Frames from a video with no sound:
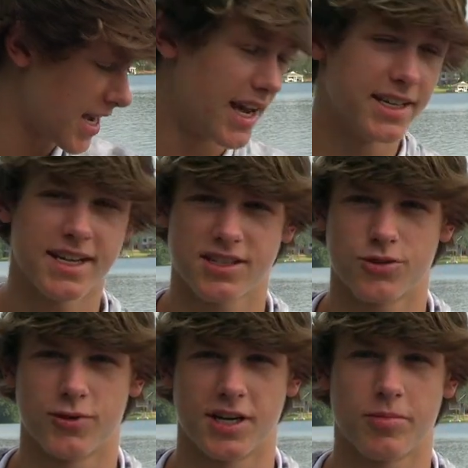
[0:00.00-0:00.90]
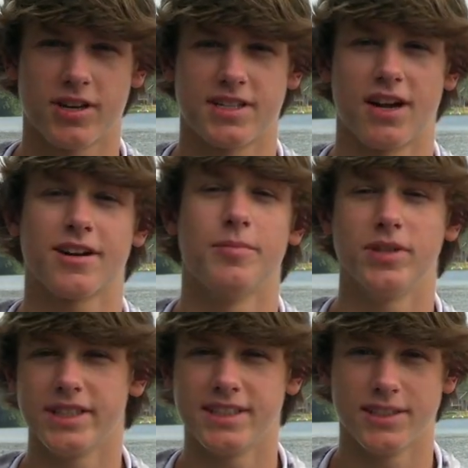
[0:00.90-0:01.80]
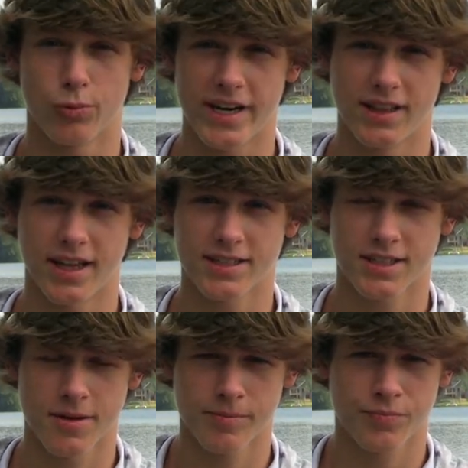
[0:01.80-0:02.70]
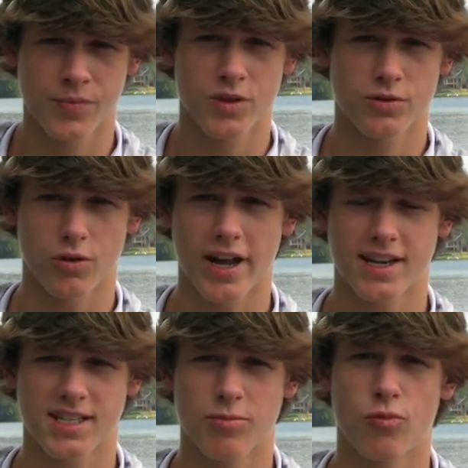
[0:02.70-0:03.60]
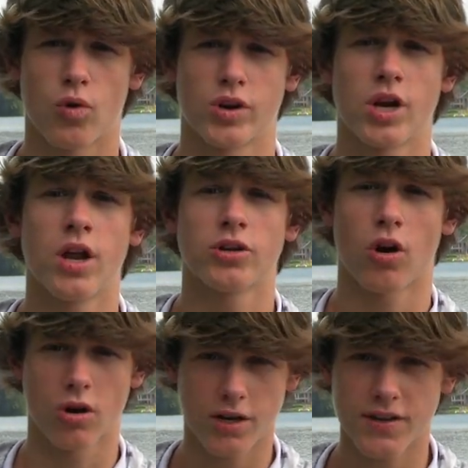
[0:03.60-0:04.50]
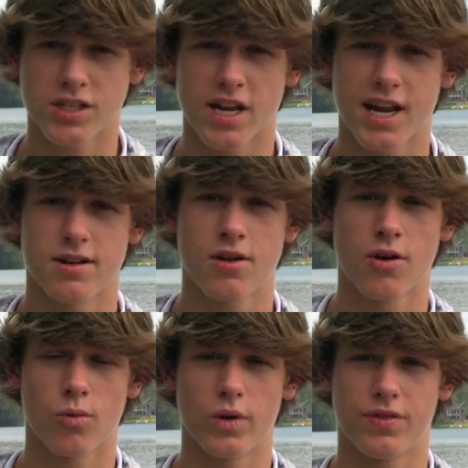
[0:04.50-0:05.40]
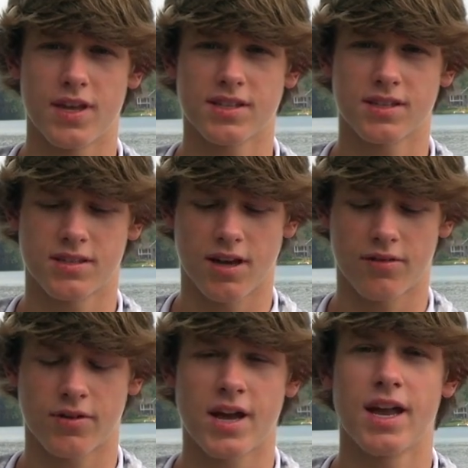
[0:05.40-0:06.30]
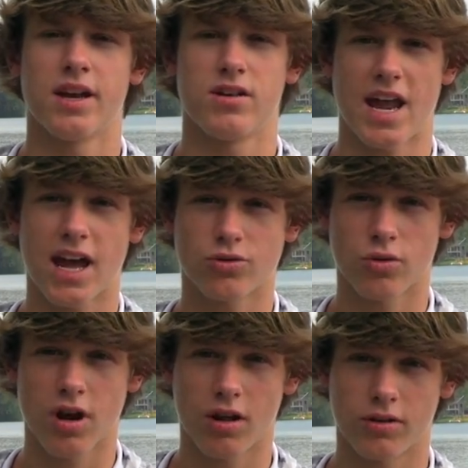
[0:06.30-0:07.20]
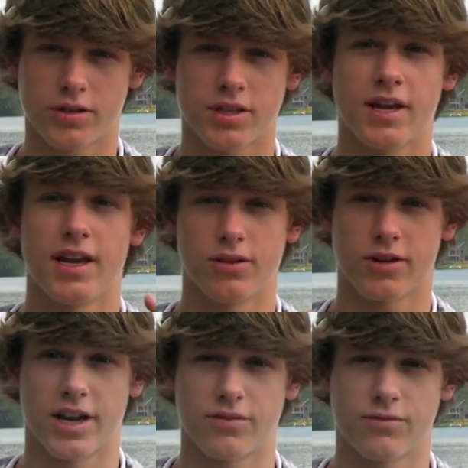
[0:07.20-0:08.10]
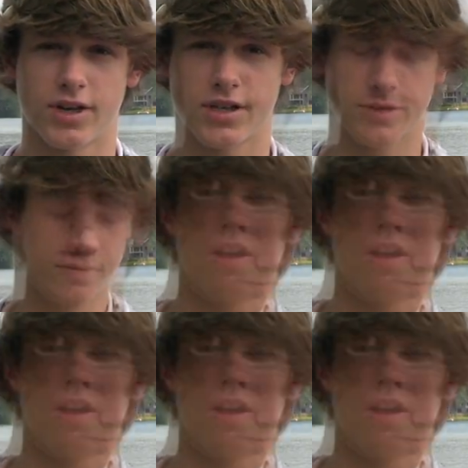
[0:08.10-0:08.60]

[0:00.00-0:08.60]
Head and Texas Rig because they are completely weedless. So like I said before, target the shade with this stuff, natural colors, and you'll catch fish.